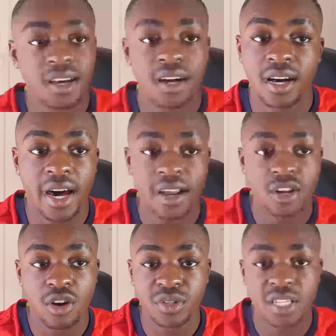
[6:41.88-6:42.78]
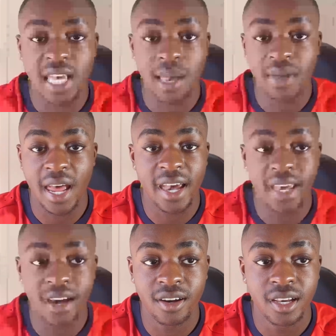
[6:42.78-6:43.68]
I don't know, we just came here to
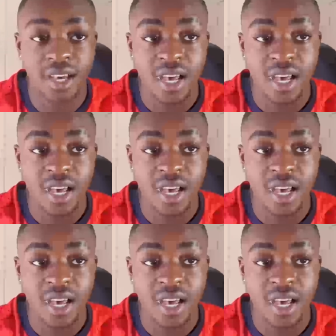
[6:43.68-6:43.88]
hang out.